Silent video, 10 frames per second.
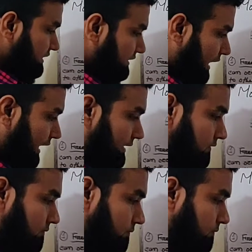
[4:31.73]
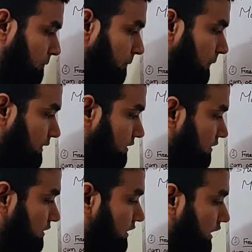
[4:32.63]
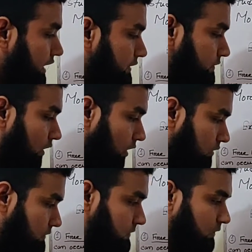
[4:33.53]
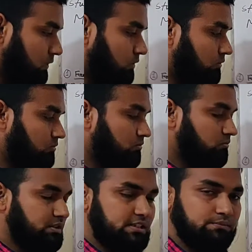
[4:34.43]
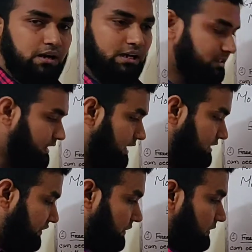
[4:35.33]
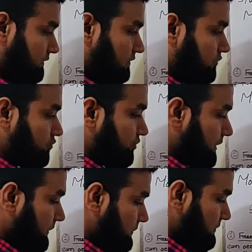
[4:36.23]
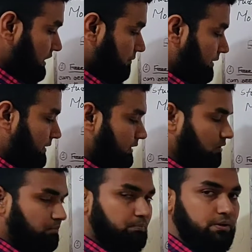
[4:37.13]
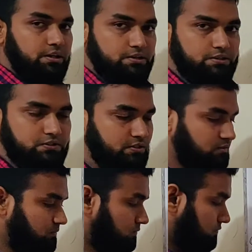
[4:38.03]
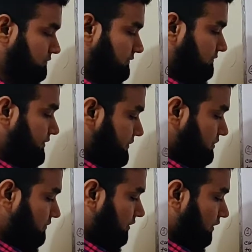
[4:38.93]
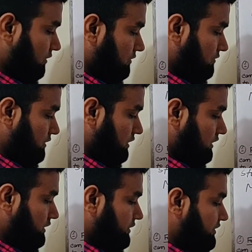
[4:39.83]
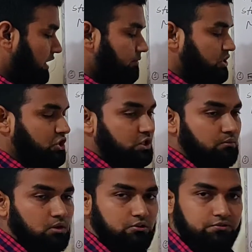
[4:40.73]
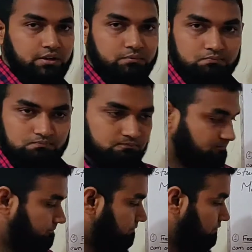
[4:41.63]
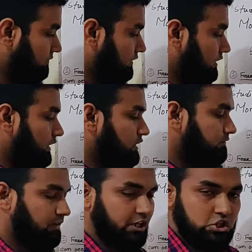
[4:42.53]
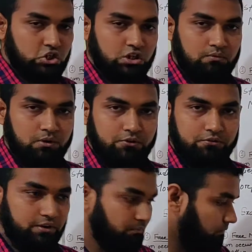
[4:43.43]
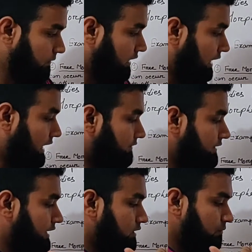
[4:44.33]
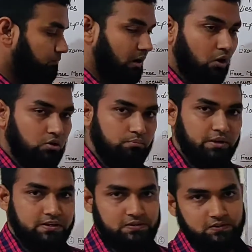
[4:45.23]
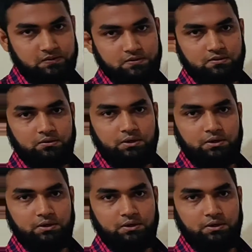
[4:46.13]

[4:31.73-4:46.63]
Then it is also divided in three several parts. First of all, derivational morpheme, inflectional morpheme, and then bound basis.